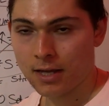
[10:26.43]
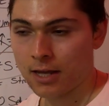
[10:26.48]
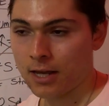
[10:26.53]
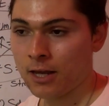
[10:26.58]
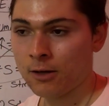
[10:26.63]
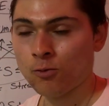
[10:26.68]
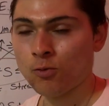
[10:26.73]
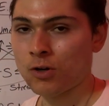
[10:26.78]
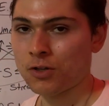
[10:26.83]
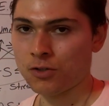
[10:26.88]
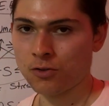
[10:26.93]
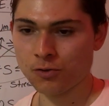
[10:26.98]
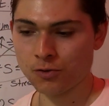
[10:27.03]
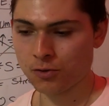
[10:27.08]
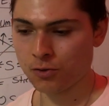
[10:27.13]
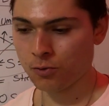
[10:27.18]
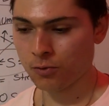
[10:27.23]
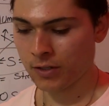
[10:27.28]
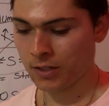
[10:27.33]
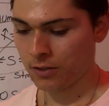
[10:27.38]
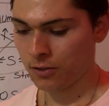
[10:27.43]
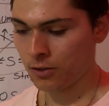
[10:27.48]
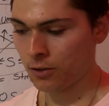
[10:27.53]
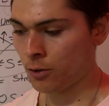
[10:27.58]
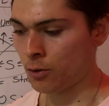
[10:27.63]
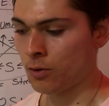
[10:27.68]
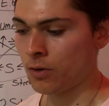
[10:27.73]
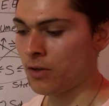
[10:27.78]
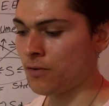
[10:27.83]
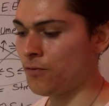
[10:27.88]
in what you're doing. You
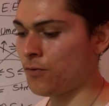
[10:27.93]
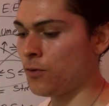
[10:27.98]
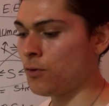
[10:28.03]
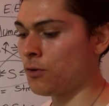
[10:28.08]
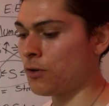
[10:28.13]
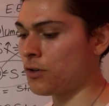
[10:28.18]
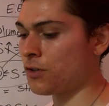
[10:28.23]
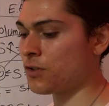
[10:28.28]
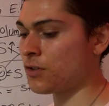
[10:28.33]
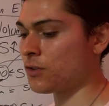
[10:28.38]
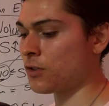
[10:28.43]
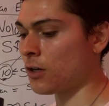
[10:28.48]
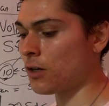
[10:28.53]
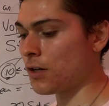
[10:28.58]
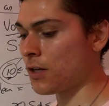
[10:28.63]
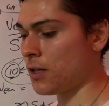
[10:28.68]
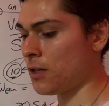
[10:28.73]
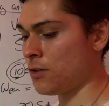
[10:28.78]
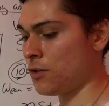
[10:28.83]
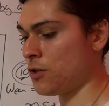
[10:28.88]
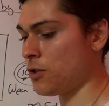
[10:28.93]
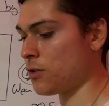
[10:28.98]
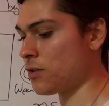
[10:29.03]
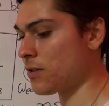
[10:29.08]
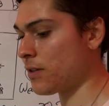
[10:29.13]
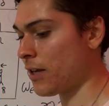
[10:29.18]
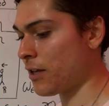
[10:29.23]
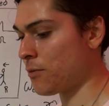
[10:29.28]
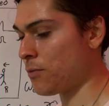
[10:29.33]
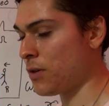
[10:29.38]
know, if you are studying just
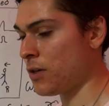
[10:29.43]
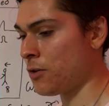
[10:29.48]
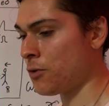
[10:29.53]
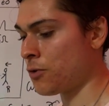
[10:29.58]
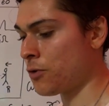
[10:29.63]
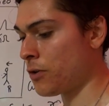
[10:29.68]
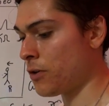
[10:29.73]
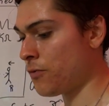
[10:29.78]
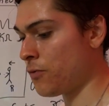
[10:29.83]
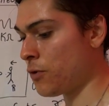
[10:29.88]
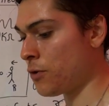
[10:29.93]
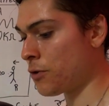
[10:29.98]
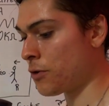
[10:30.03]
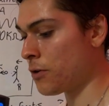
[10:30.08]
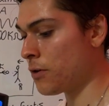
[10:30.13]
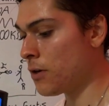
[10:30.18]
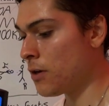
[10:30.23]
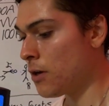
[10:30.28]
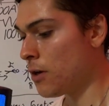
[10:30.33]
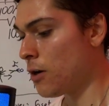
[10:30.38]
like me, or if you're